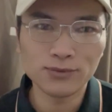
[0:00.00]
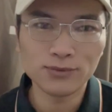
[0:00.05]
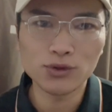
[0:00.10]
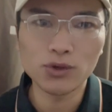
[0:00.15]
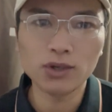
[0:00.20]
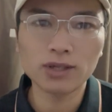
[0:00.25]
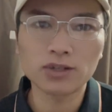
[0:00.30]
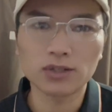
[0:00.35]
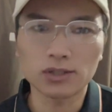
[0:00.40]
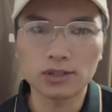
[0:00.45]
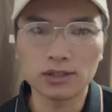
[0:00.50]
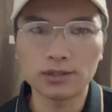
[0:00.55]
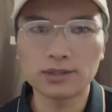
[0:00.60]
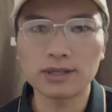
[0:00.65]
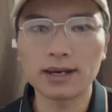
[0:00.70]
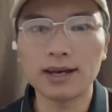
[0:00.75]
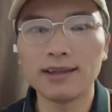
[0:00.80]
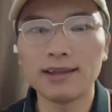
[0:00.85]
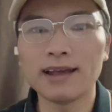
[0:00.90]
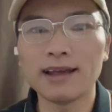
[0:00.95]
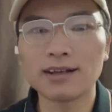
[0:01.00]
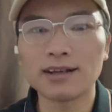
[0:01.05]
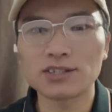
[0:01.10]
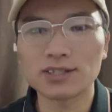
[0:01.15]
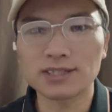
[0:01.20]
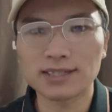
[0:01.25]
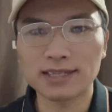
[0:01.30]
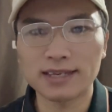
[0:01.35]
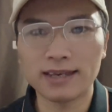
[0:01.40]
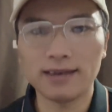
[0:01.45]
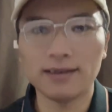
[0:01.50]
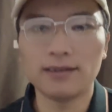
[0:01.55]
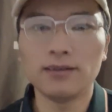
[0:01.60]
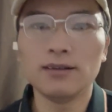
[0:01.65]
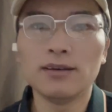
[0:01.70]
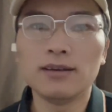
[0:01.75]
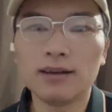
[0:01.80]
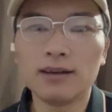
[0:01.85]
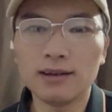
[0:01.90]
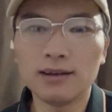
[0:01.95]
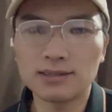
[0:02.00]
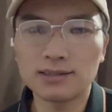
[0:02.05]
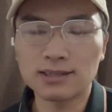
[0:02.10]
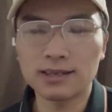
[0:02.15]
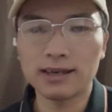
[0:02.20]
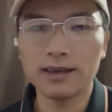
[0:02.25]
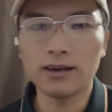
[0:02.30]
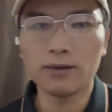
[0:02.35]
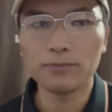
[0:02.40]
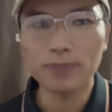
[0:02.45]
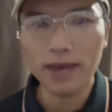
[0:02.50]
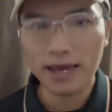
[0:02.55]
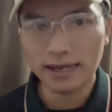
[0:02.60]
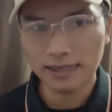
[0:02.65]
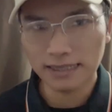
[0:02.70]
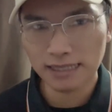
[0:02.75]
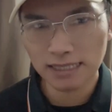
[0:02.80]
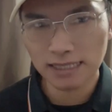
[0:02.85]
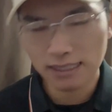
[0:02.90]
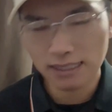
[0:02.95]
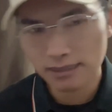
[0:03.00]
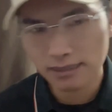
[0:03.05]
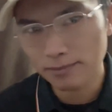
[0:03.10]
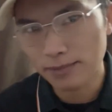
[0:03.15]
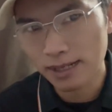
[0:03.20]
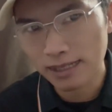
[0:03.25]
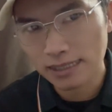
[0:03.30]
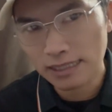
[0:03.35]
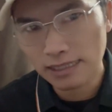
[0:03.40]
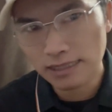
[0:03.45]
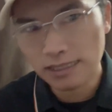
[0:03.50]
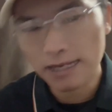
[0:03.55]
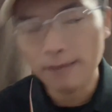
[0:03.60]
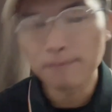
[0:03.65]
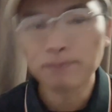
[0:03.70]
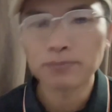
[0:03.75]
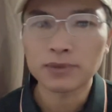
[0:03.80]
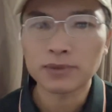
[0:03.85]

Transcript: triggered a large-scale panic in the market.